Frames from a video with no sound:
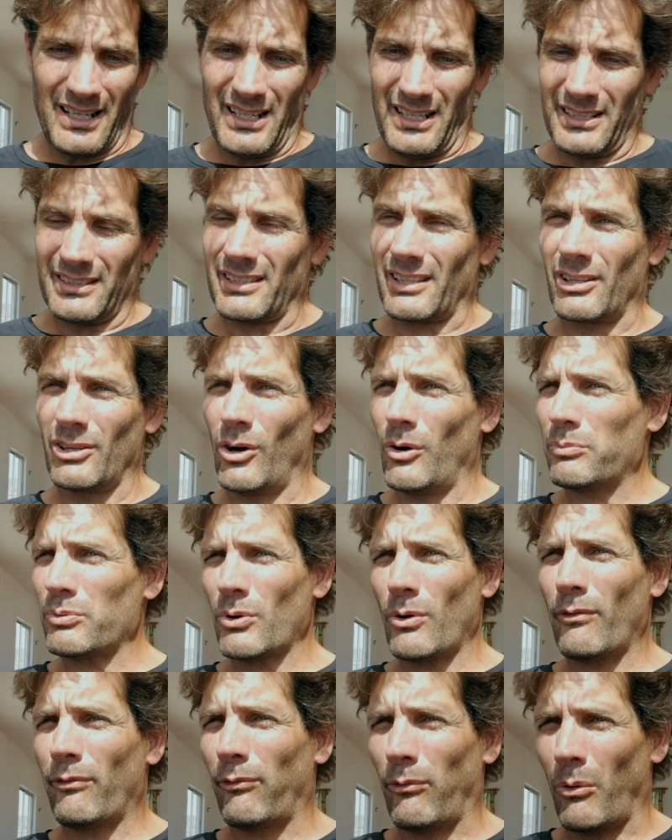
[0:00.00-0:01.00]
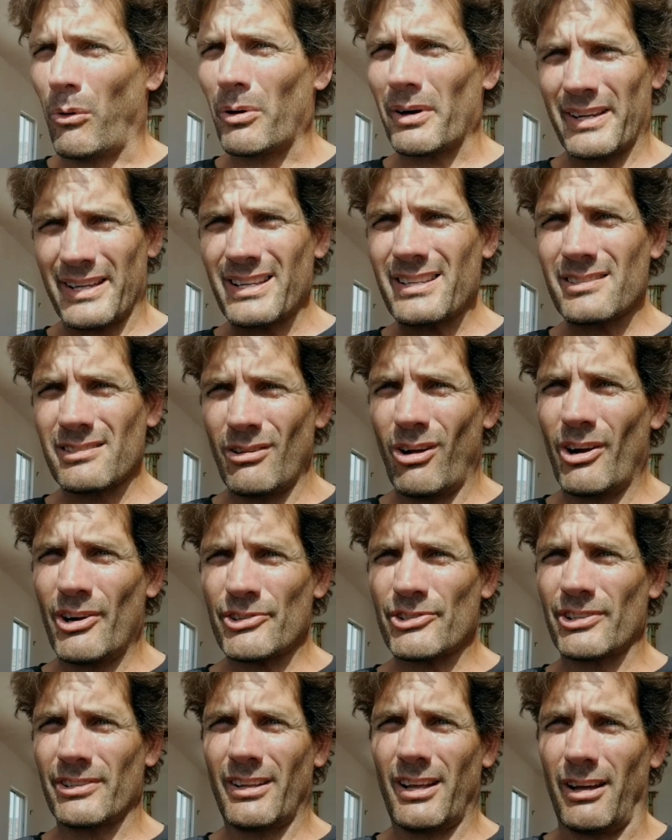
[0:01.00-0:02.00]
The GoPro 4 is large
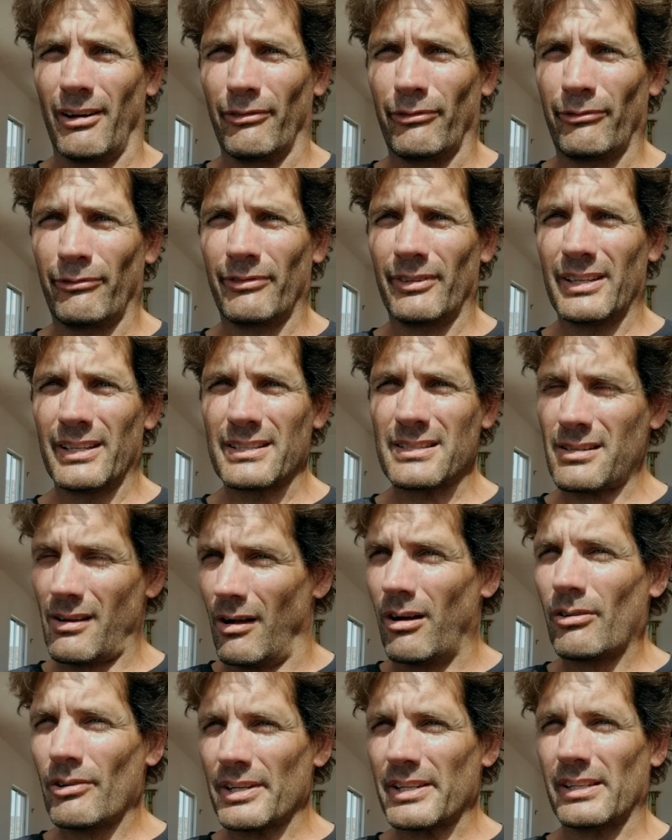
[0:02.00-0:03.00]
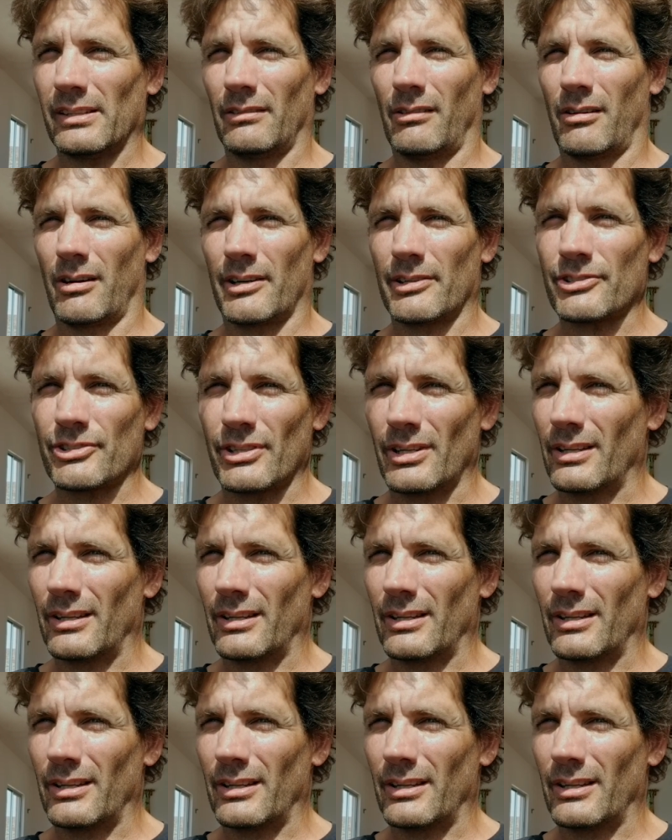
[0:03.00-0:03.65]
enough. It's already large.